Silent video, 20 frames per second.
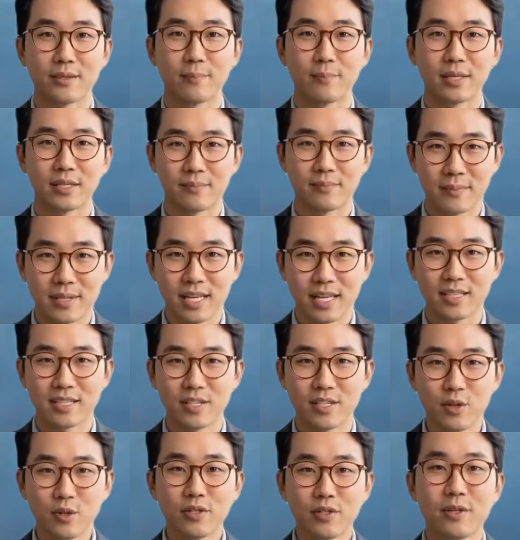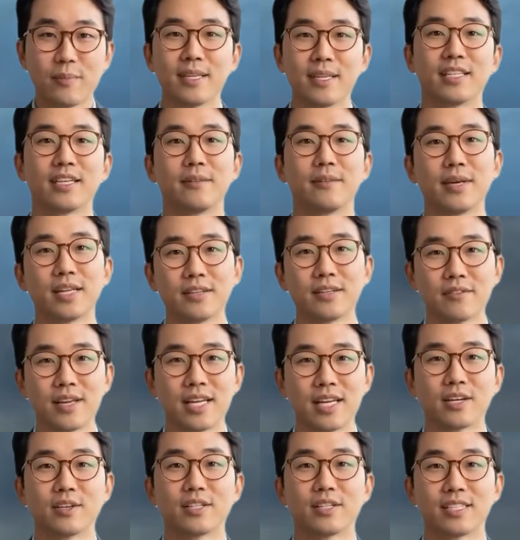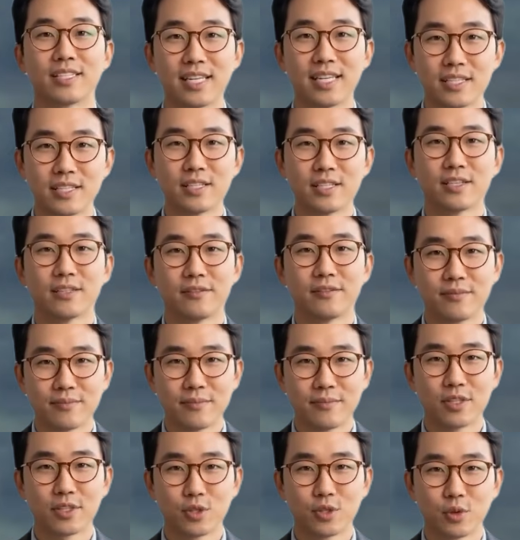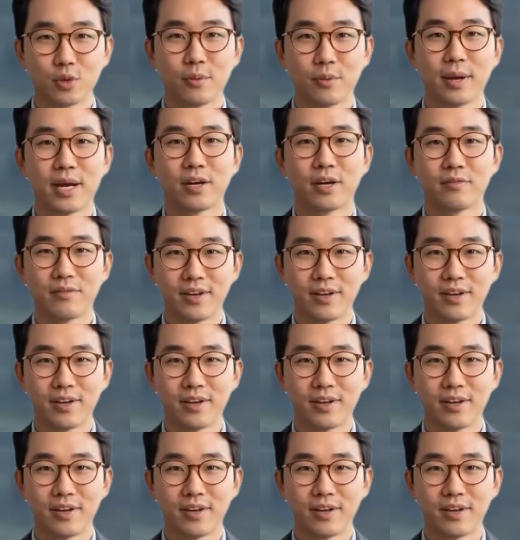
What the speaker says: speed and surprise. Our tank systematically demolished their